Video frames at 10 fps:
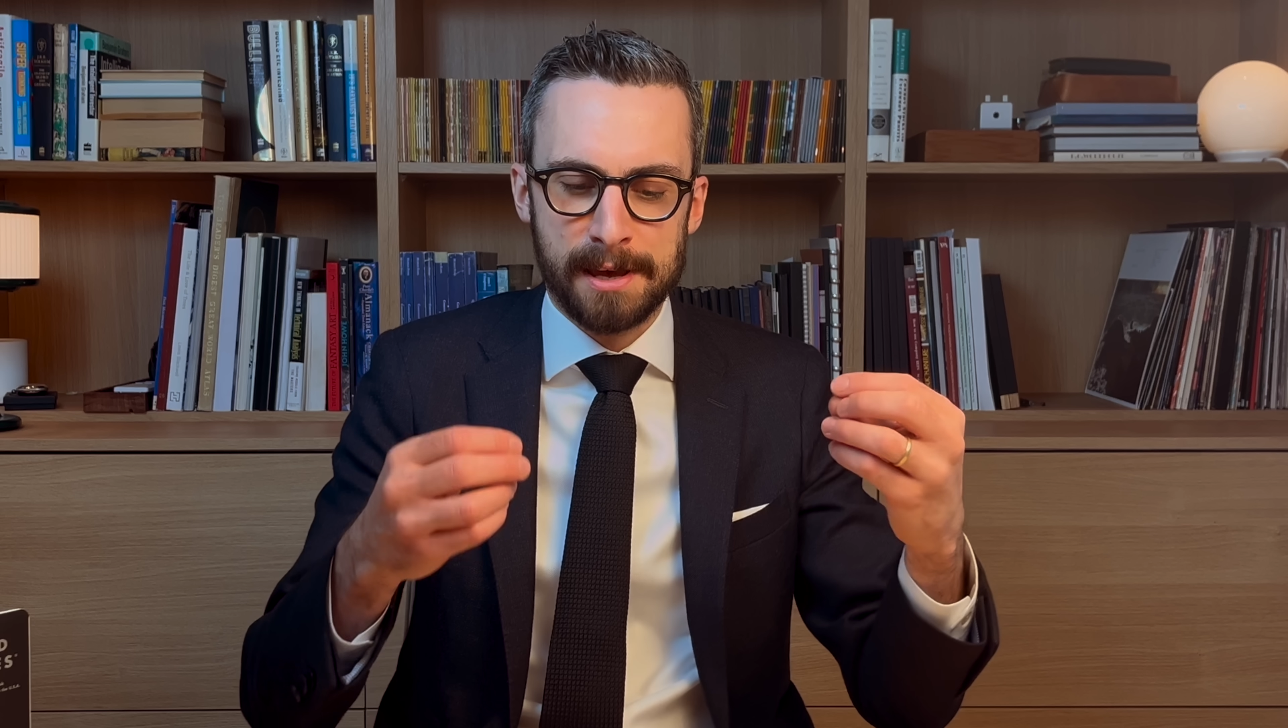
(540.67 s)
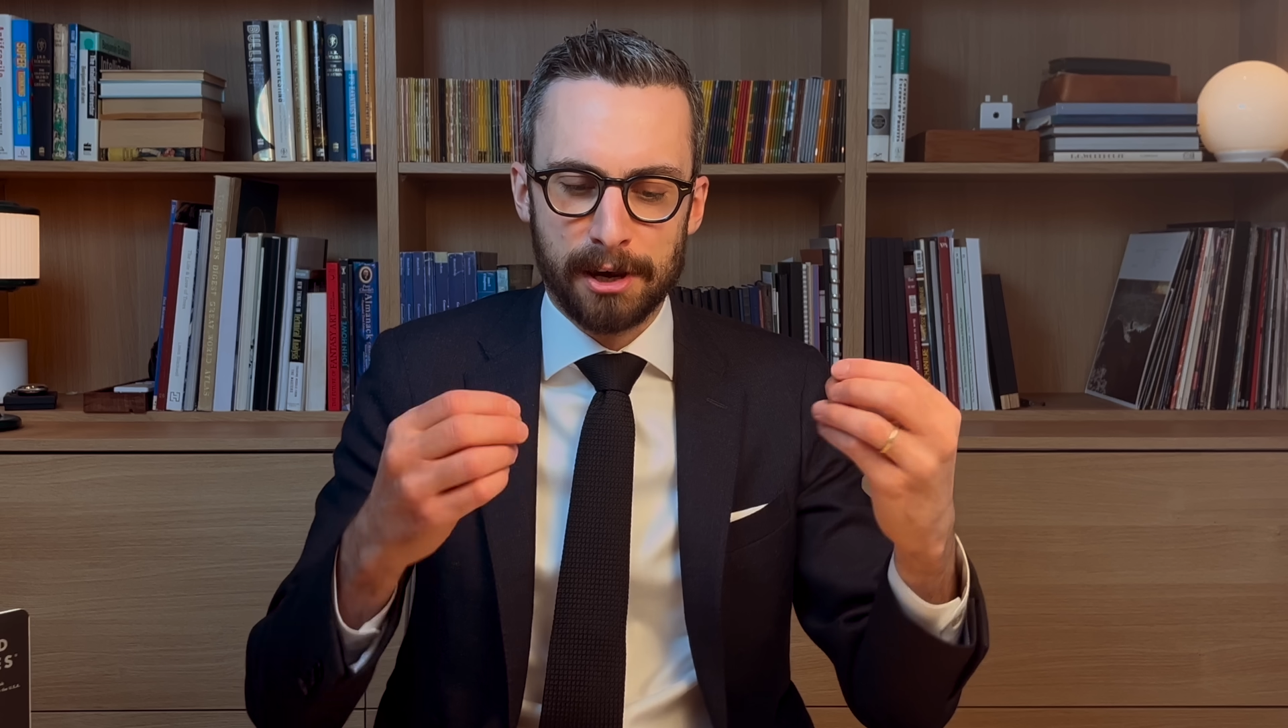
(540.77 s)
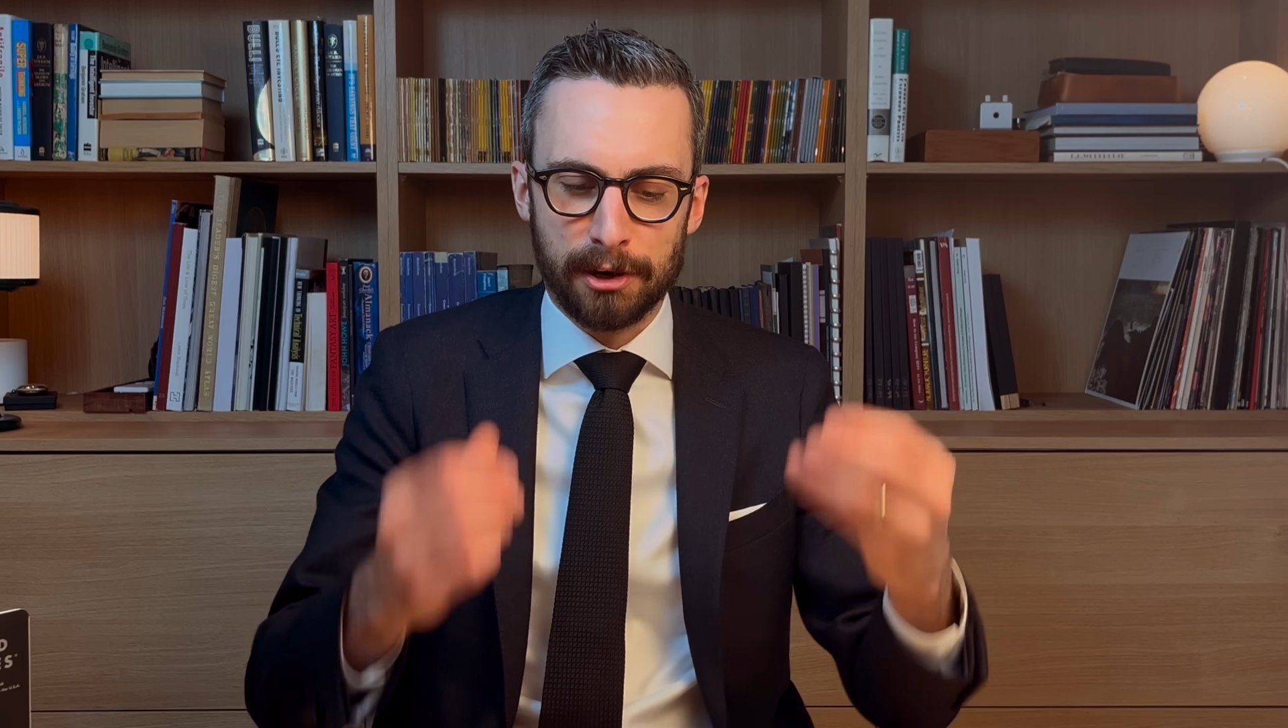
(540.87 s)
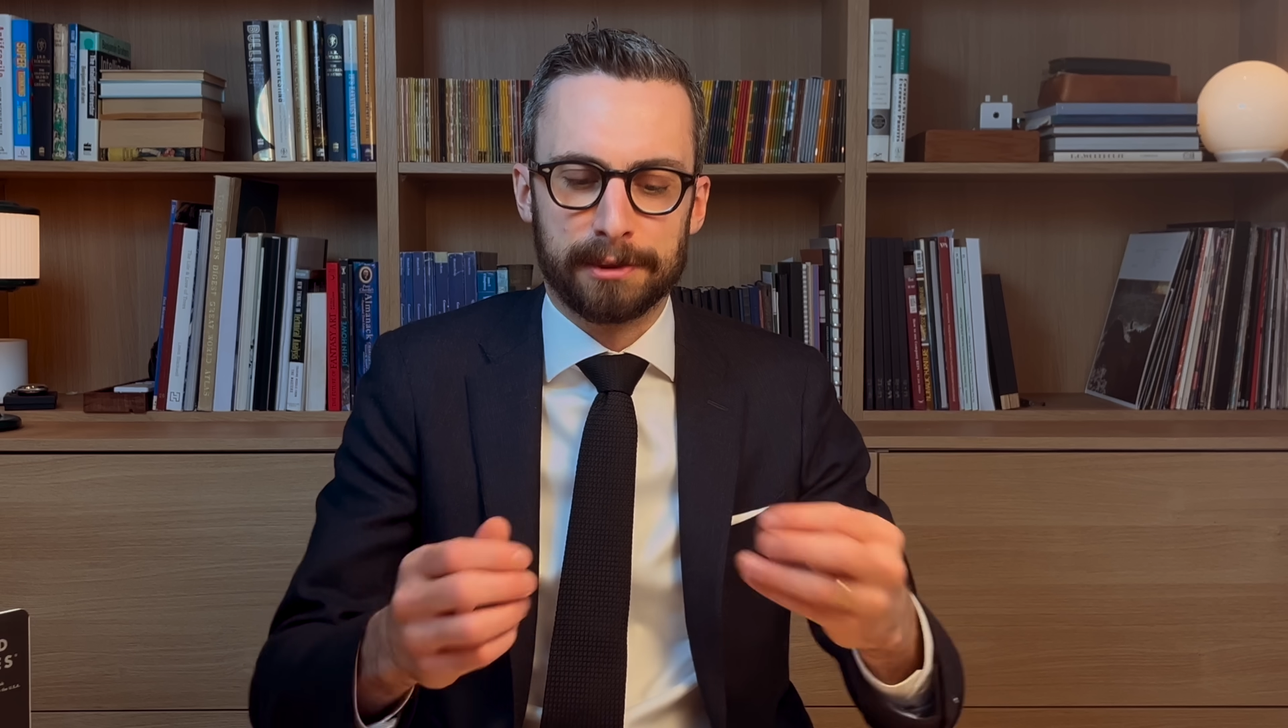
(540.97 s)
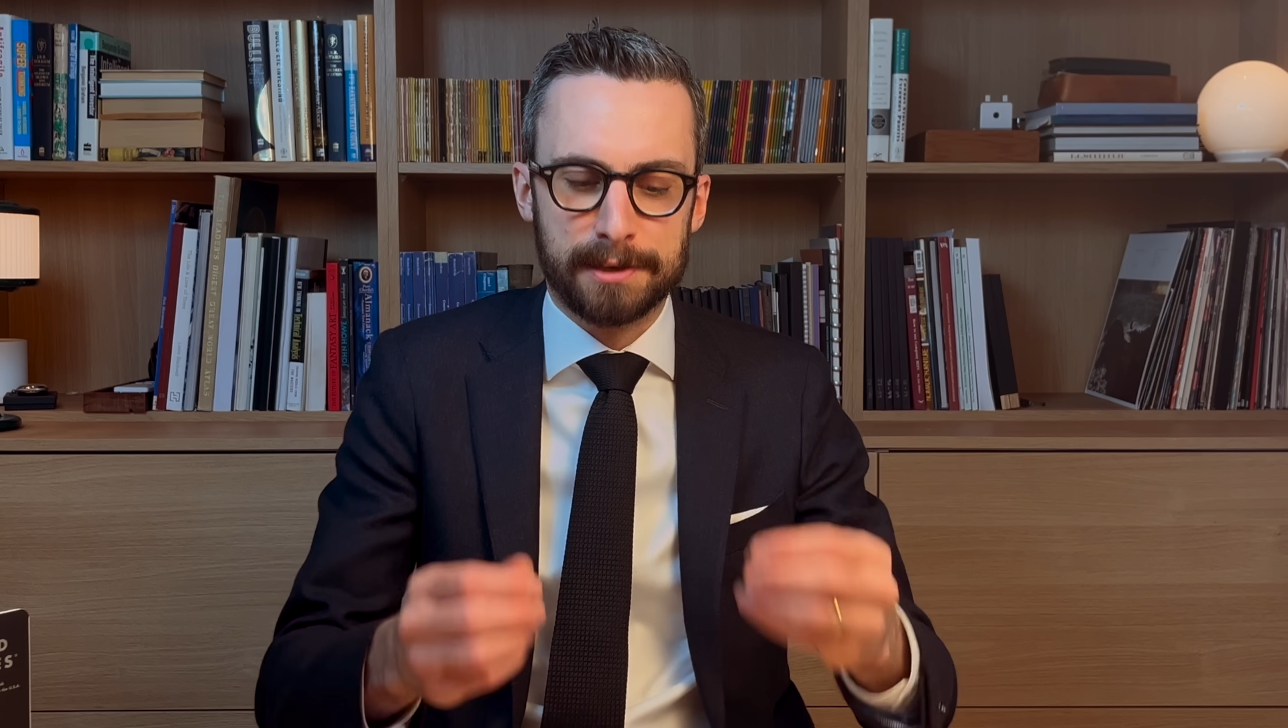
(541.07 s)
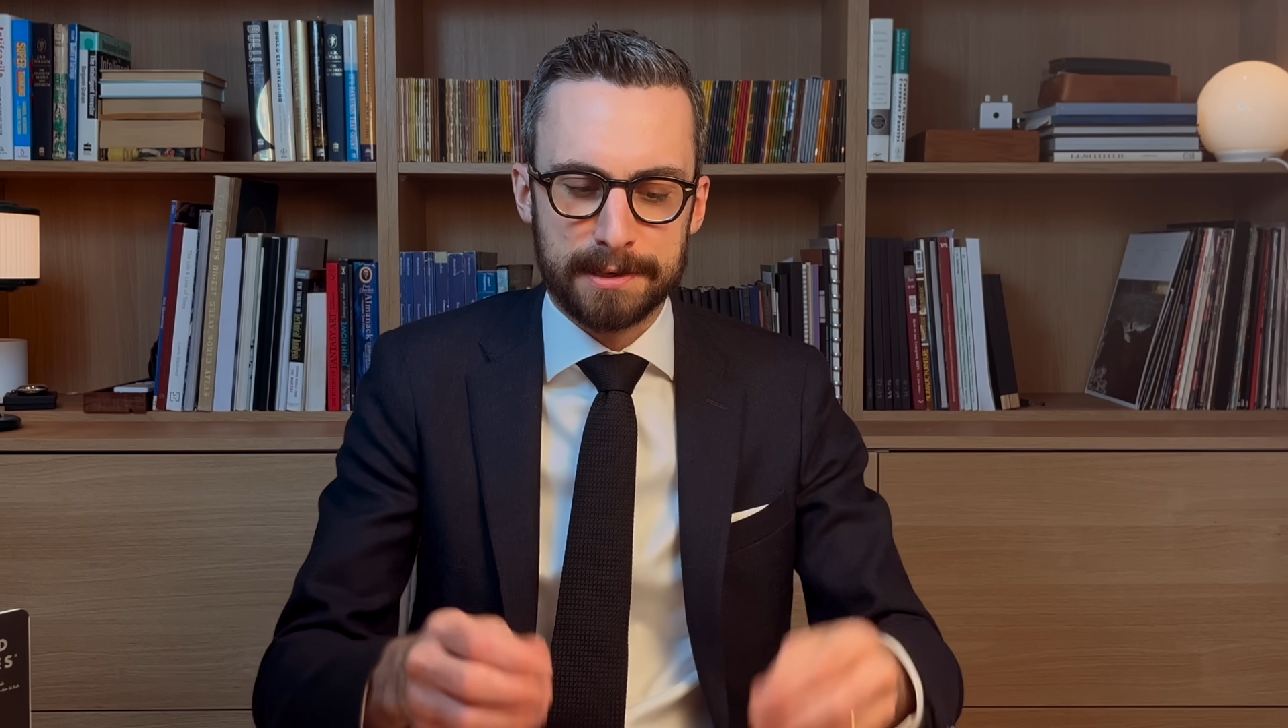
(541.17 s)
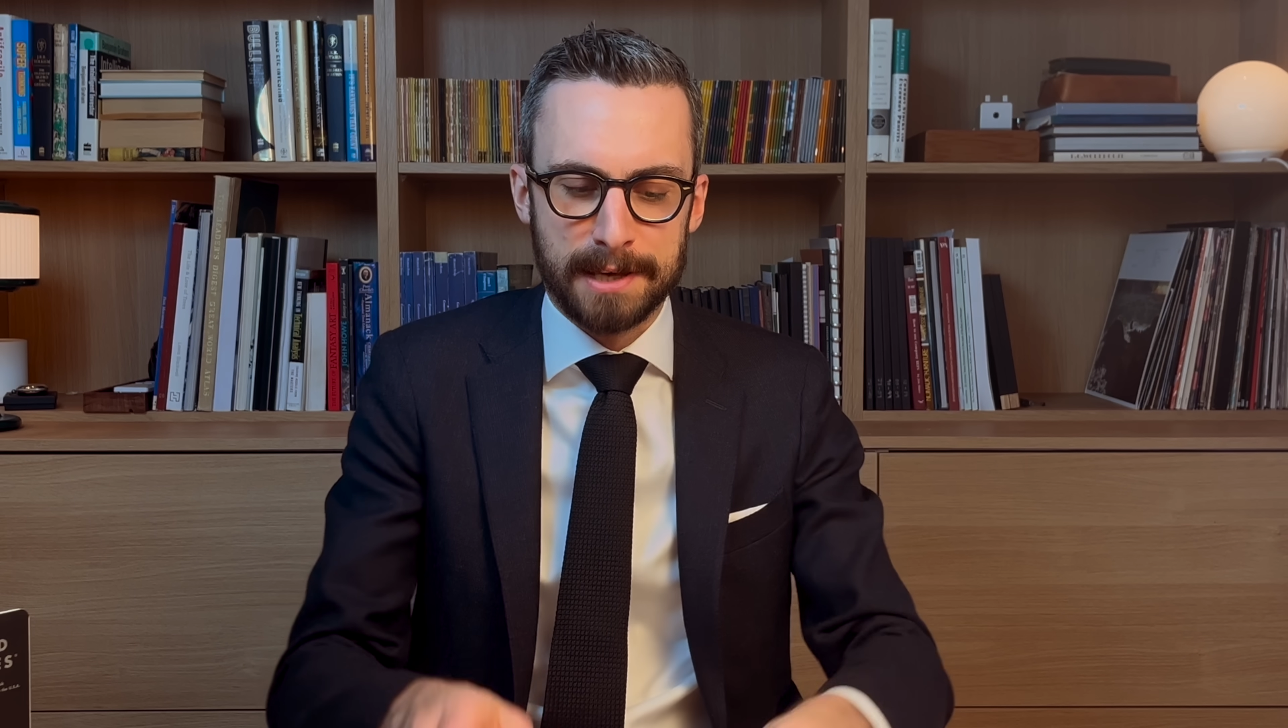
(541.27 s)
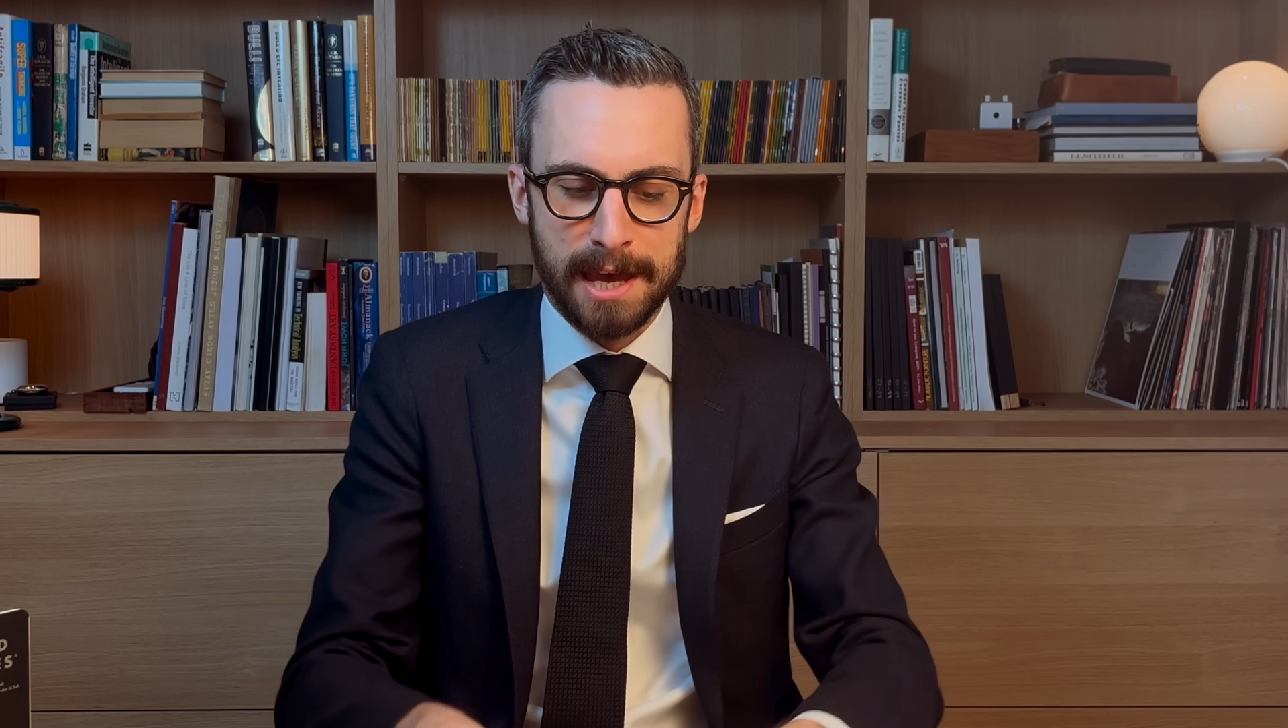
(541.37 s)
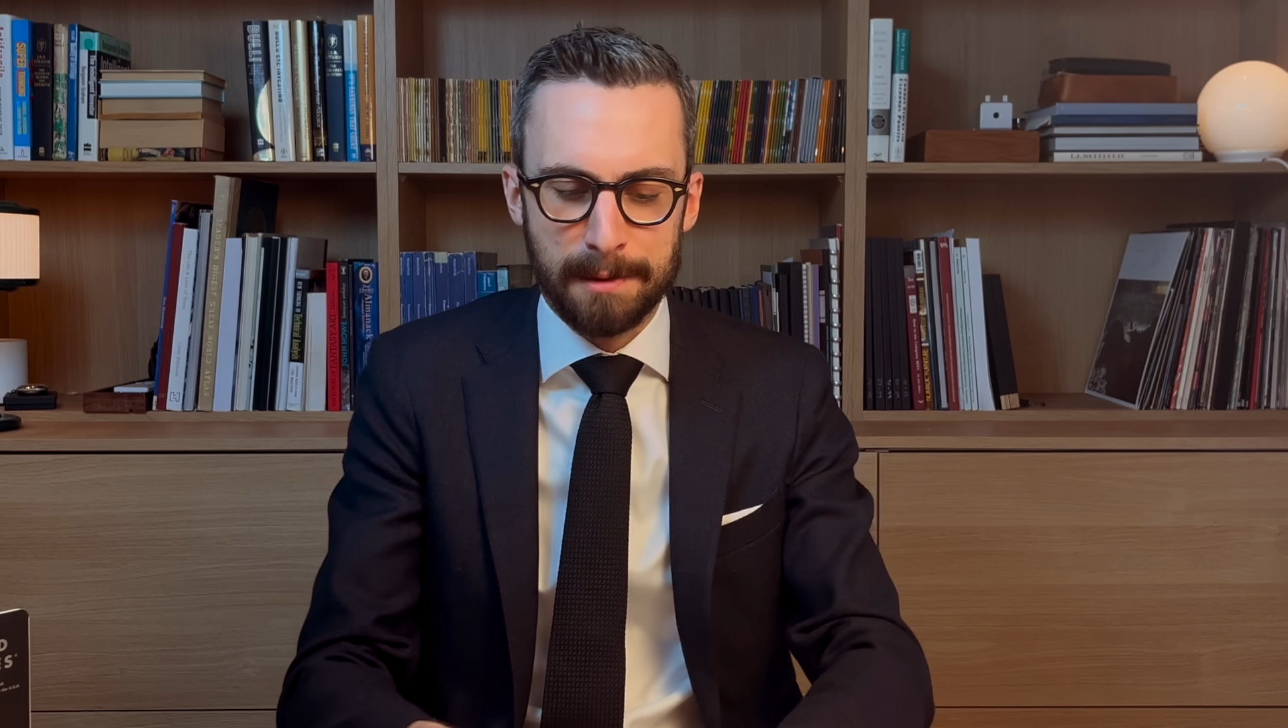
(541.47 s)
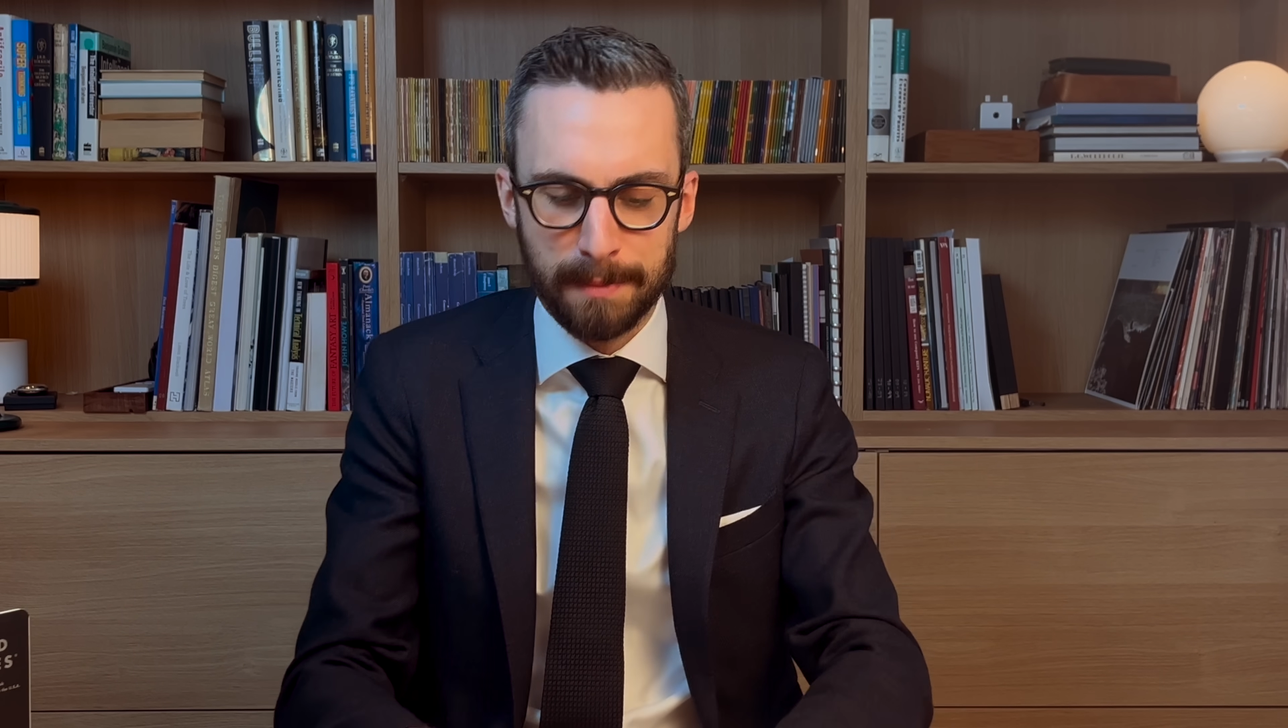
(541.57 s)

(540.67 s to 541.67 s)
not the same